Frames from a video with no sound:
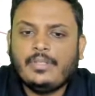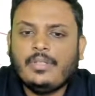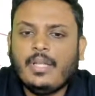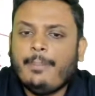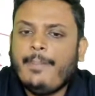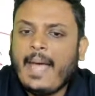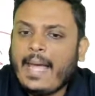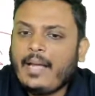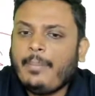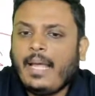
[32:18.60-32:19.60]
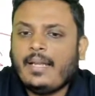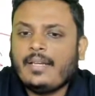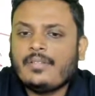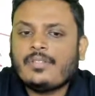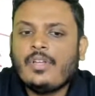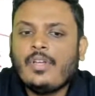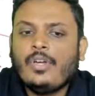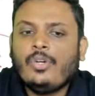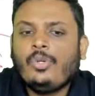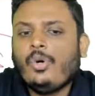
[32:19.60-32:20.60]
the bank balance
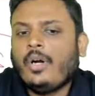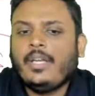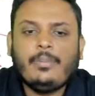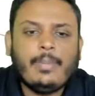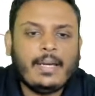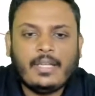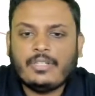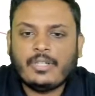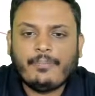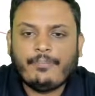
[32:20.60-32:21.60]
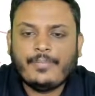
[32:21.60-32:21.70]
to audit manager.